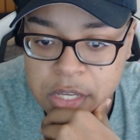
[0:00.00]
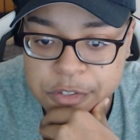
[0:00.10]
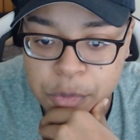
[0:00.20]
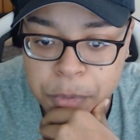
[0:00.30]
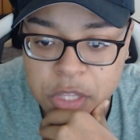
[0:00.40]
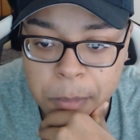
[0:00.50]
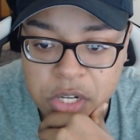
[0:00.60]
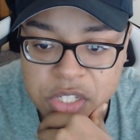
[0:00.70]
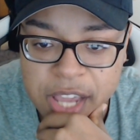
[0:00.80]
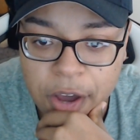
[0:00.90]
So pretty
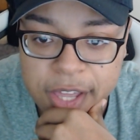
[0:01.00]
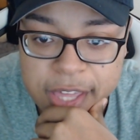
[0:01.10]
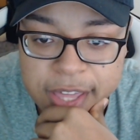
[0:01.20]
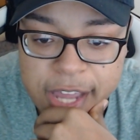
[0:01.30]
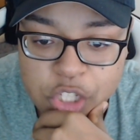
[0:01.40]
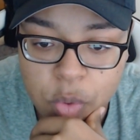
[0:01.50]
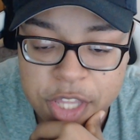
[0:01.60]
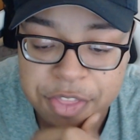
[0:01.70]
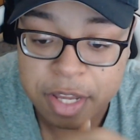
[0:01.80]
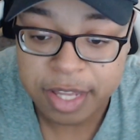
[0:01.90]
much, yeah, like, he can't do
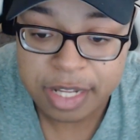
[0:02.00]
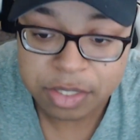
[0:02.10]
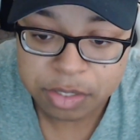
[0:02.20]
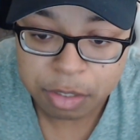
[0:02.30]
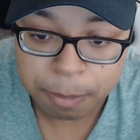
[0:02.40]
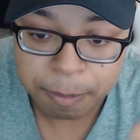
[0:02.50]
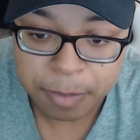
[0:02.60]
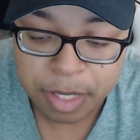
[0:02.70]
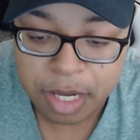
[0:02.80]
anything against them.